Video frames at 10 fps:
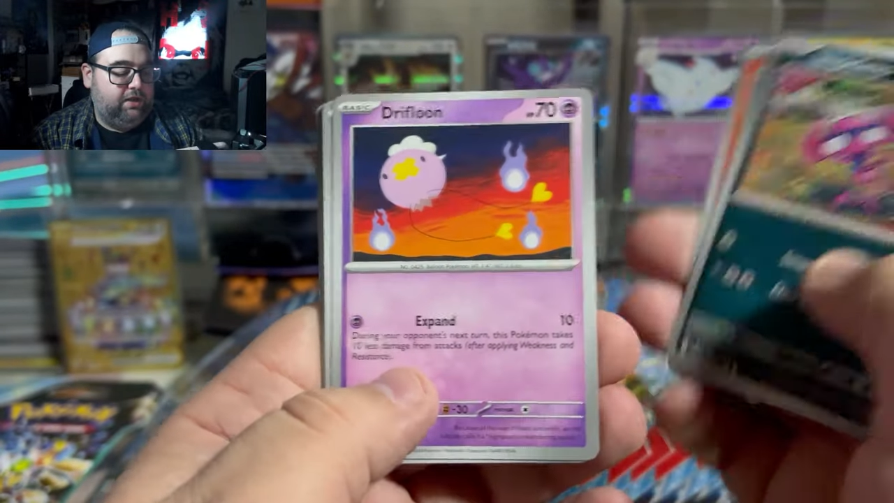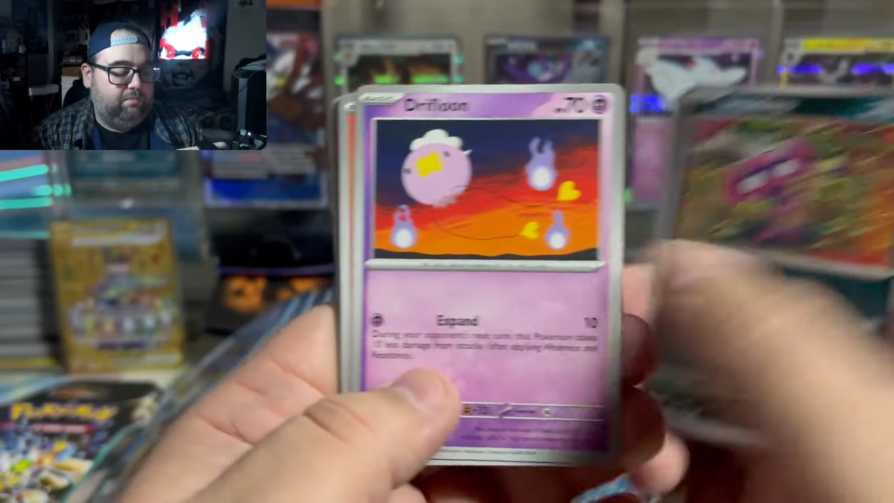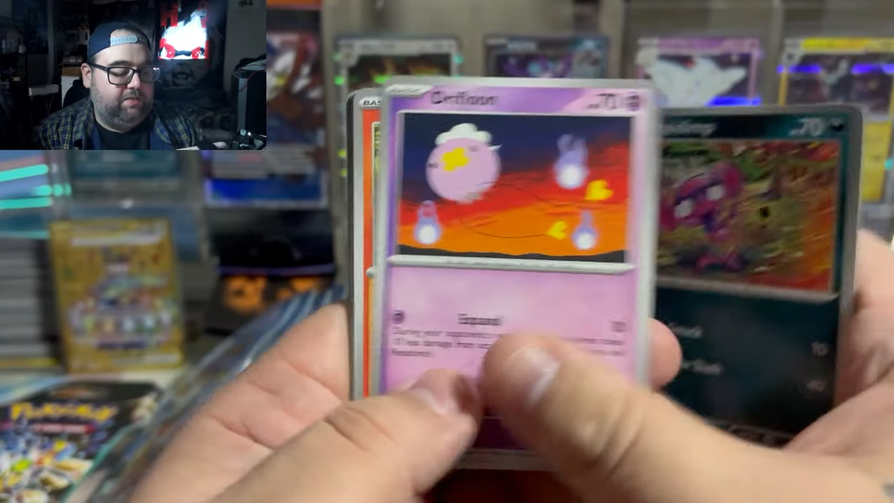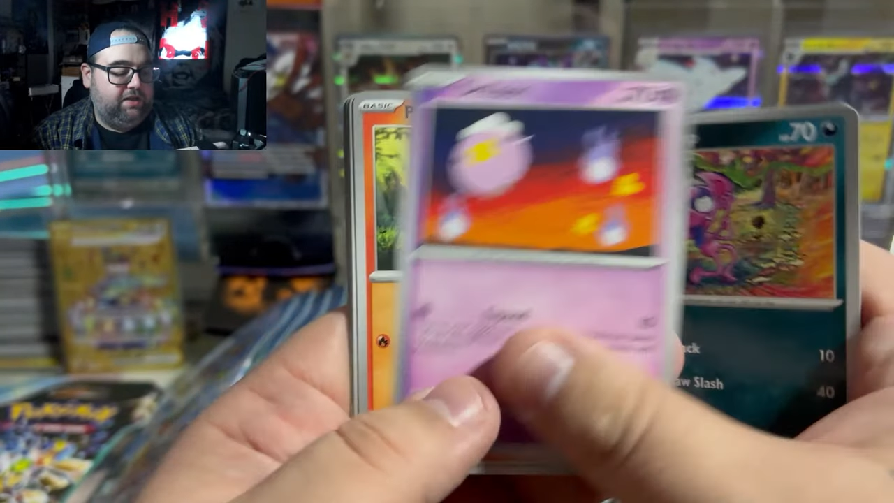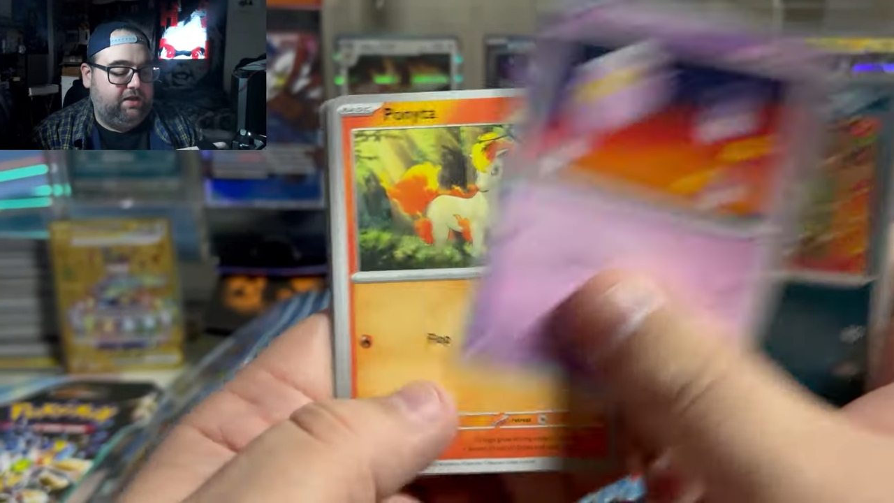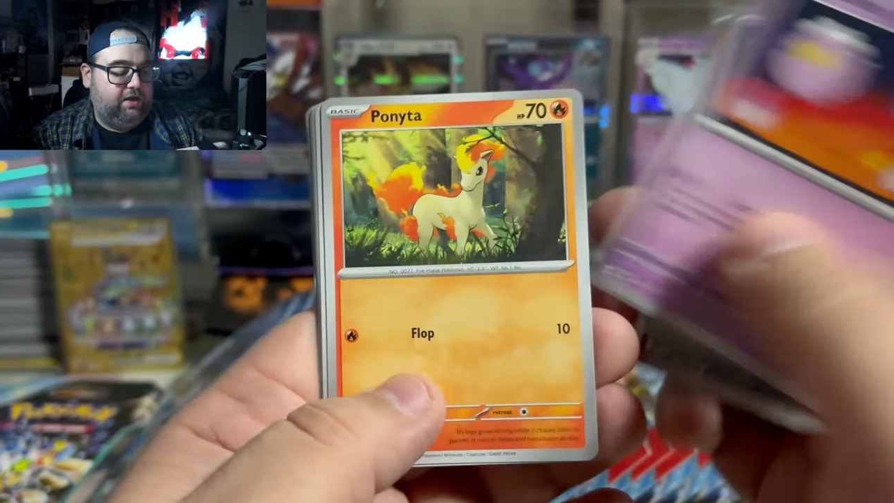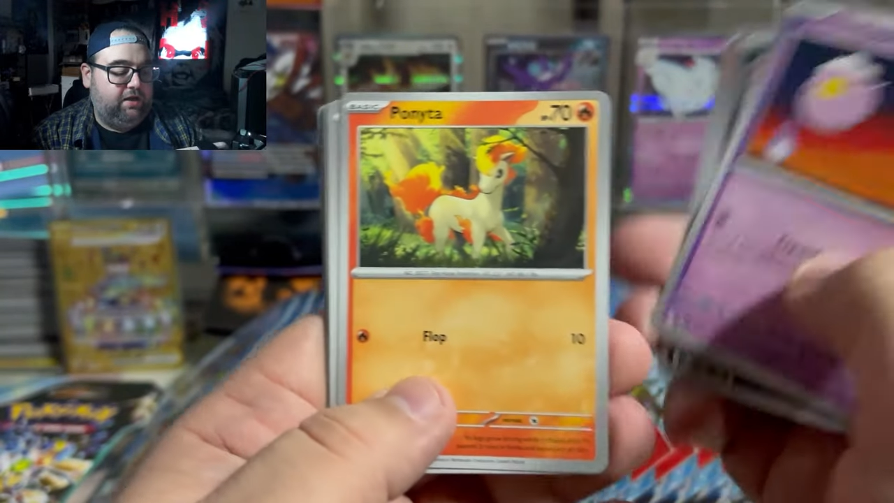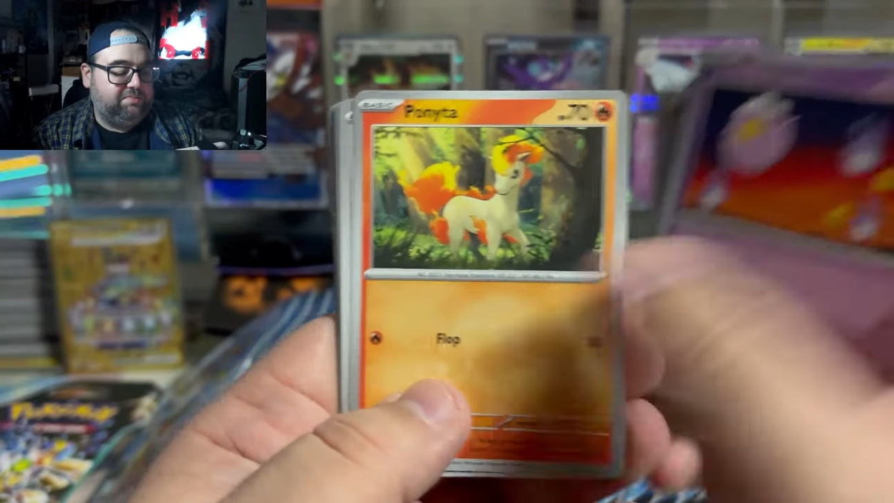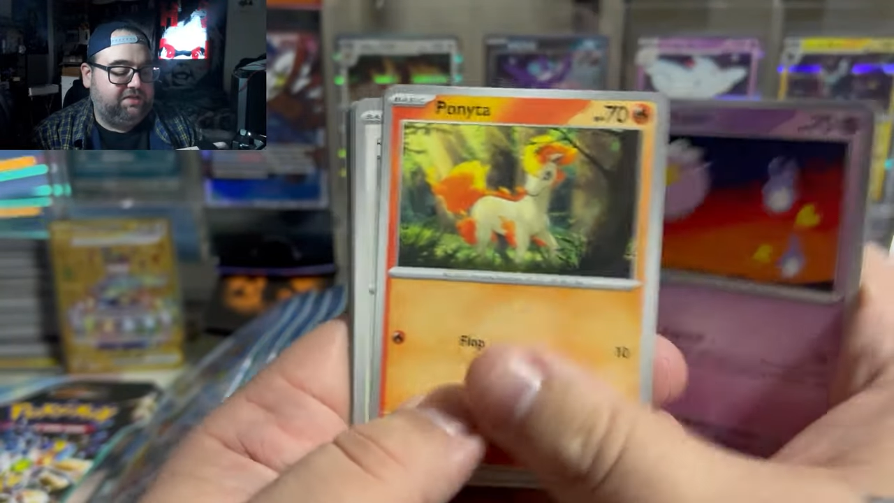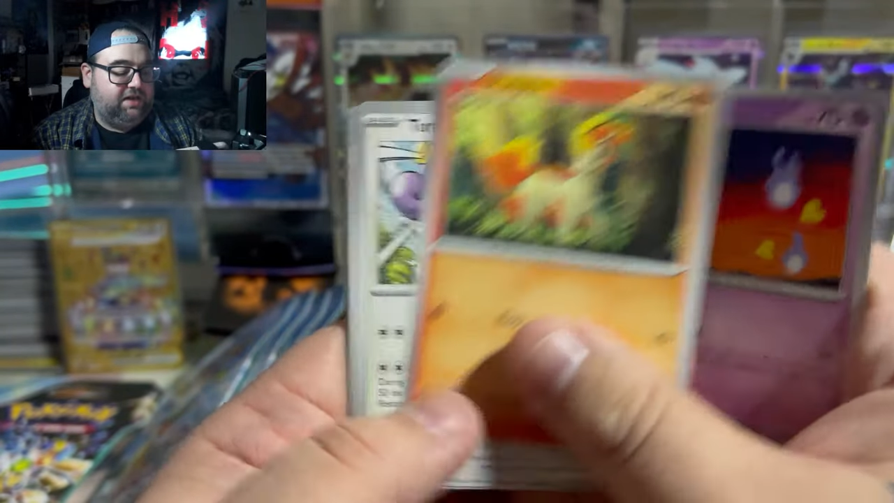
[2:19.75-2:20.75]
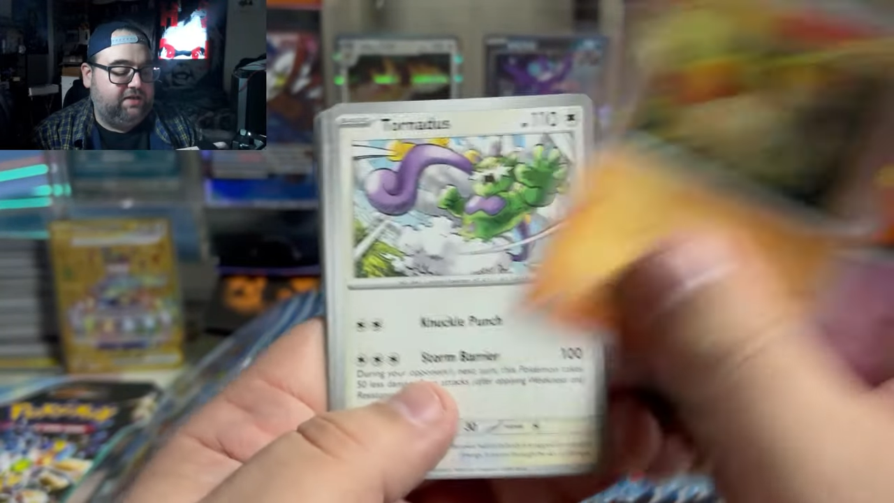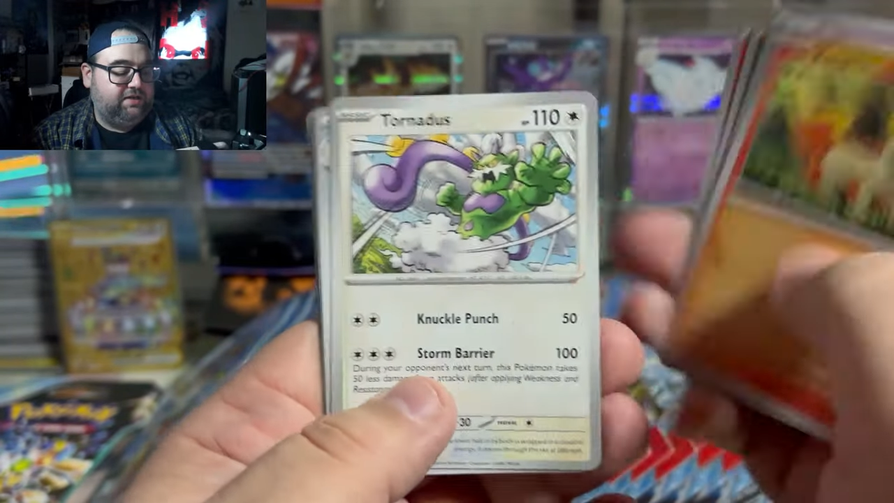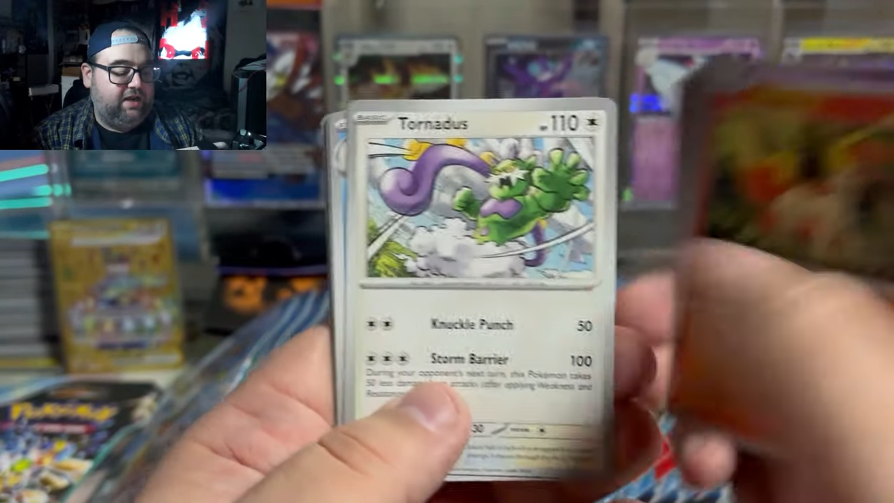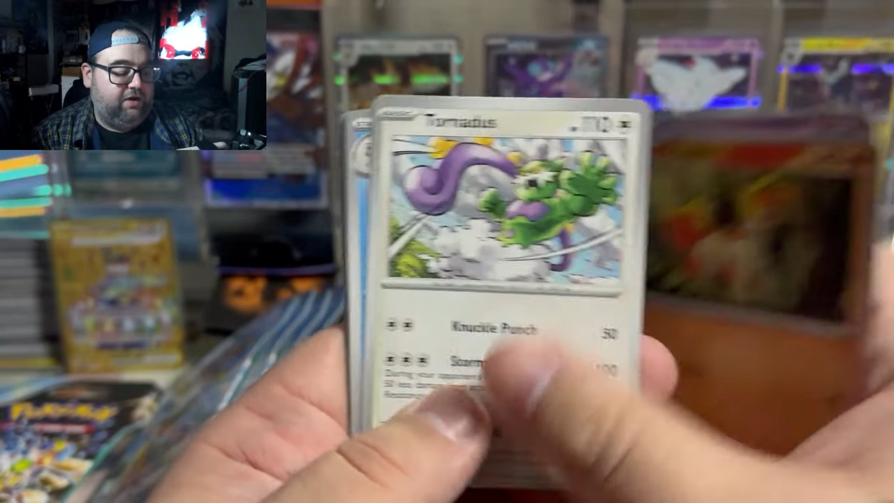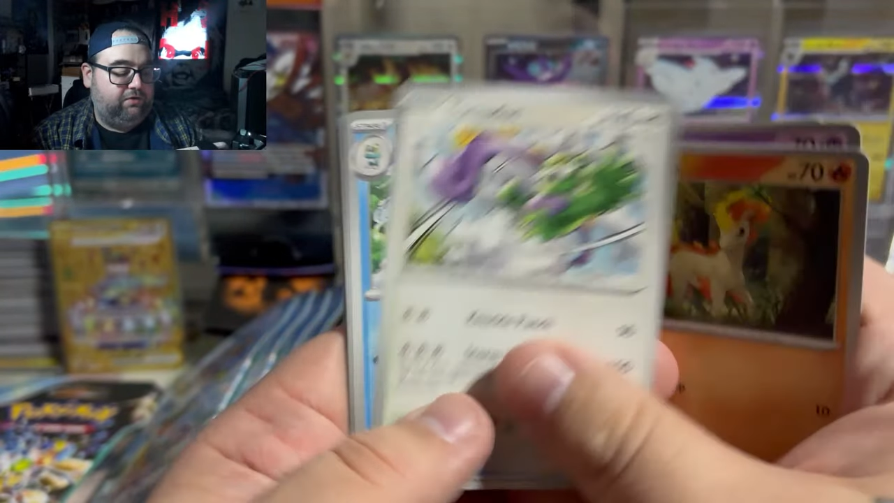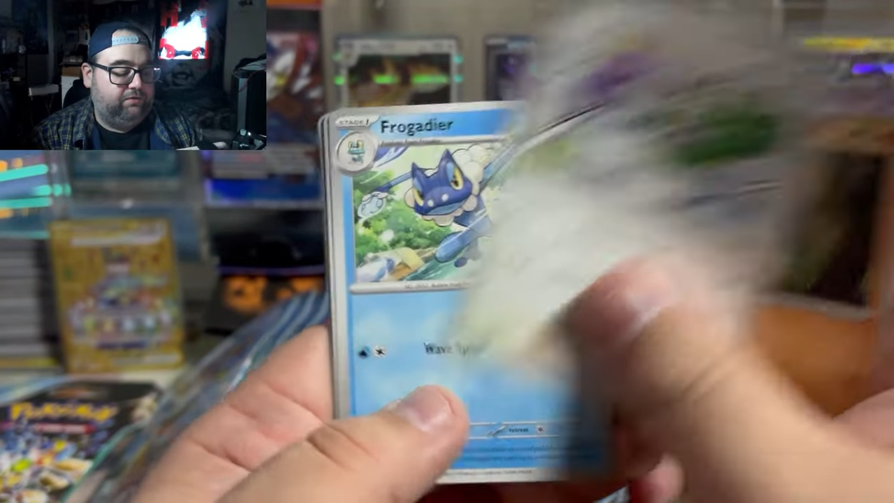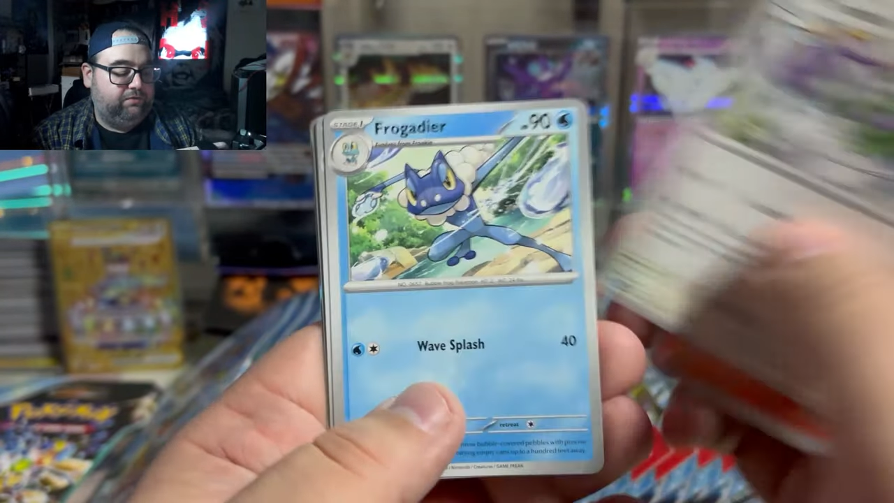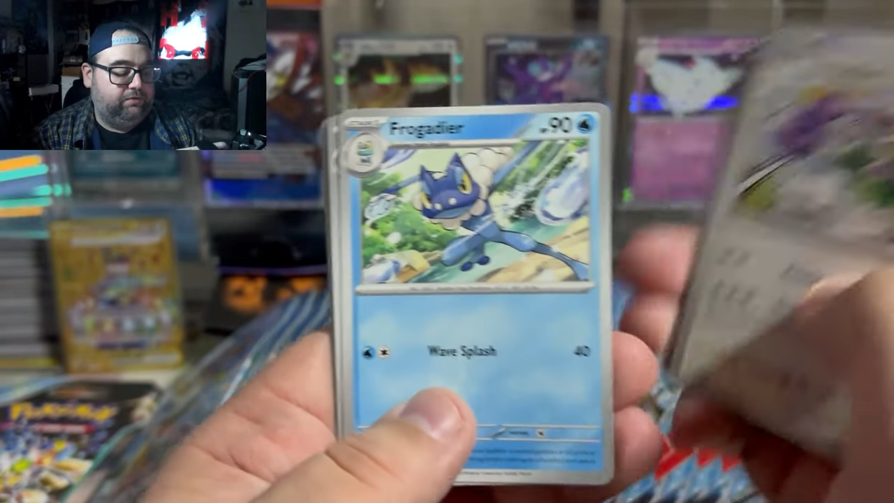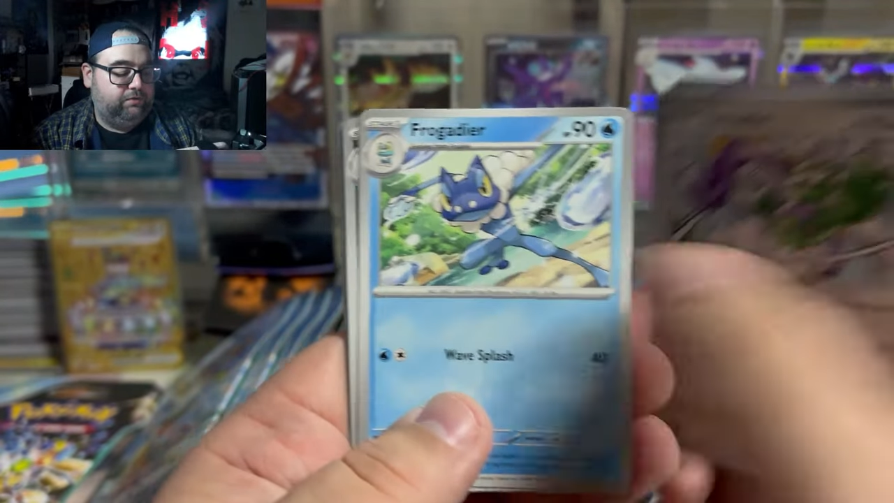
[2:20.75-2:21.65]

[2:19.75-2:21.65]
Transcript: and be upside down.